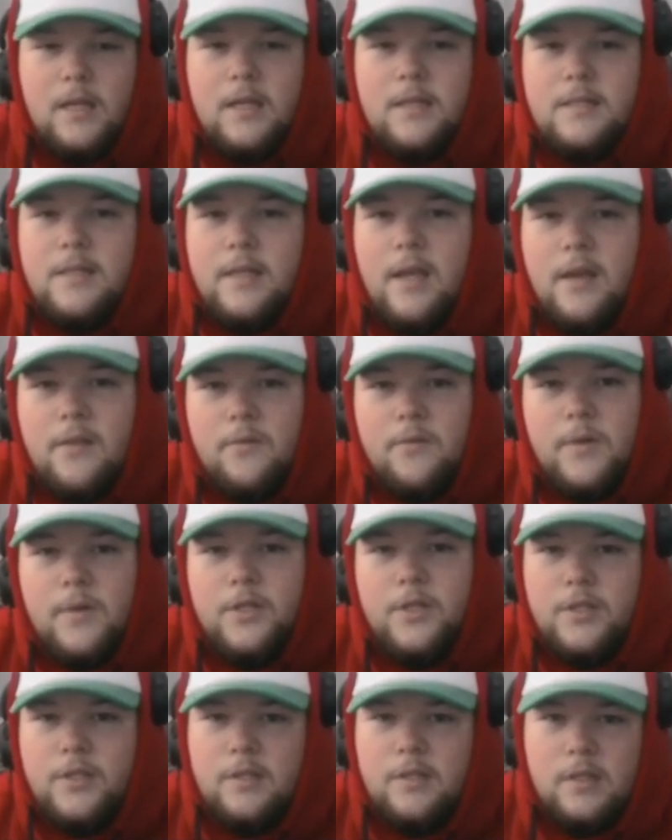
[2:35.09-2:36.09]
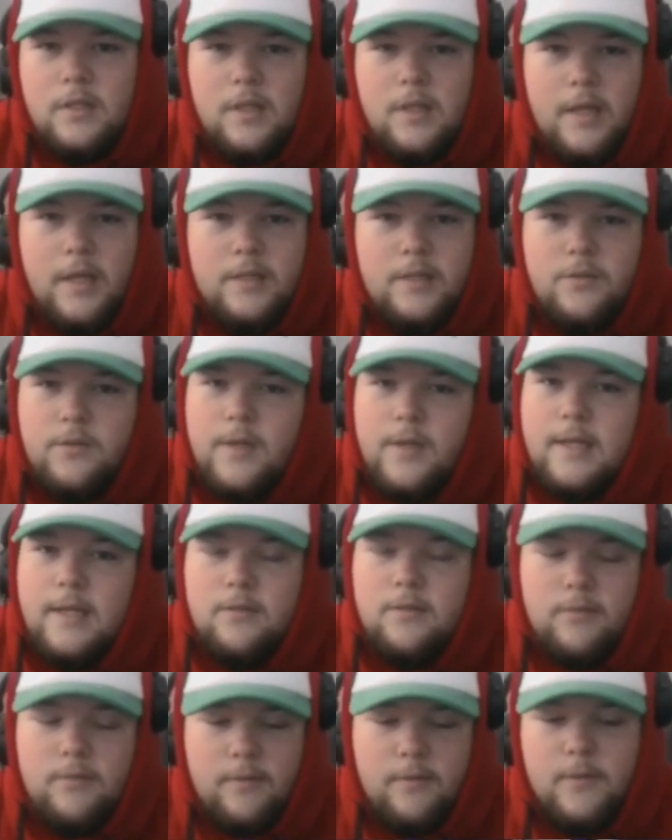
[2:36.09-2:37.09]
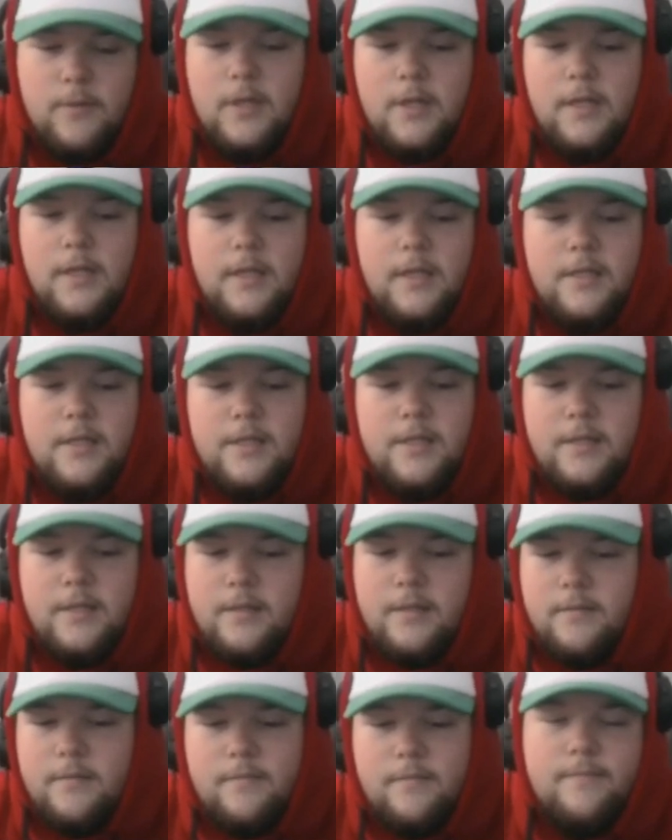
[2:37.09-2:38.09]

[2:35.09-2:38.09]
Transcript: Because the other one just looked like 2K21. It just.